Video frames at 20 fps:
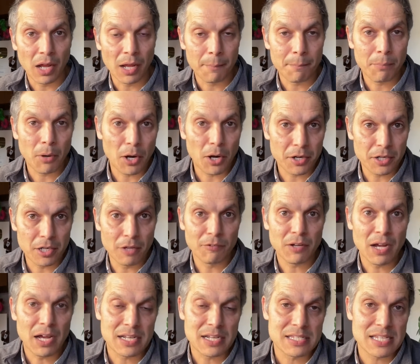part of
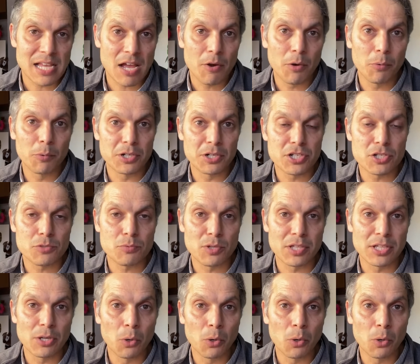Kanazawa, which is where the